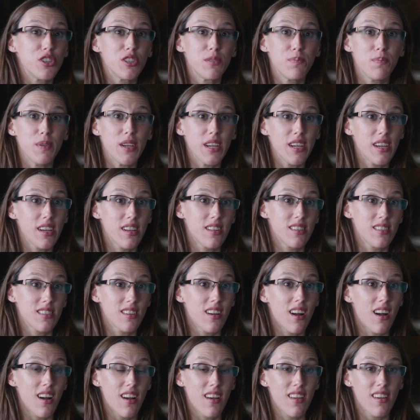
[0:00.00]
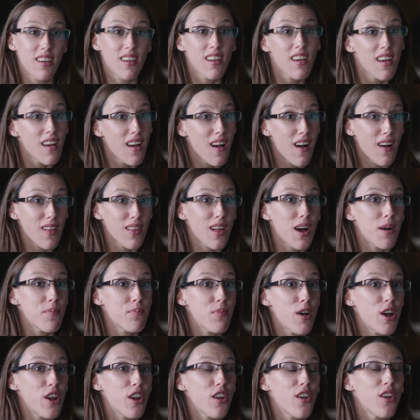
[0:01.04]
Your speaking's gotten a lot
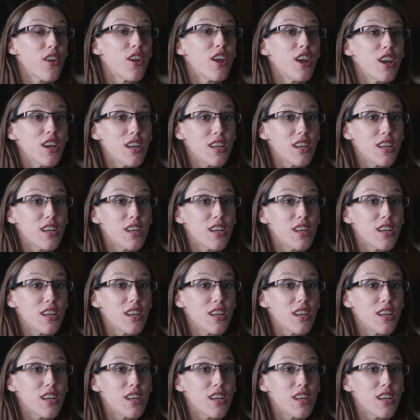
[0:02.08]
better."